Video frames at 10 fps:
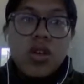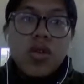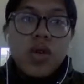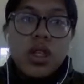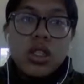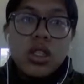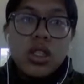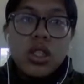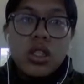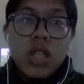which is
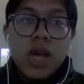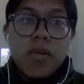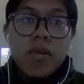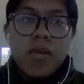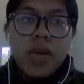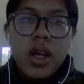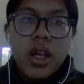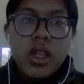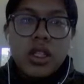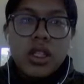the same
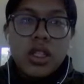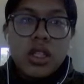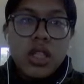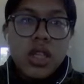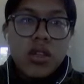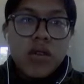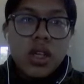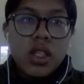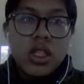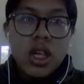as the size of the
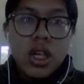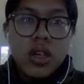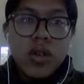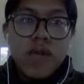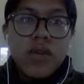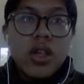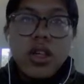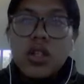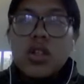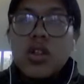design.
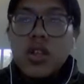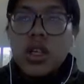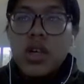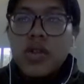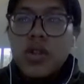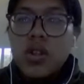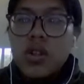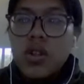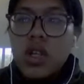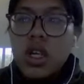So you have to,
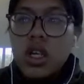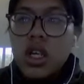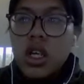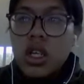we're gonna click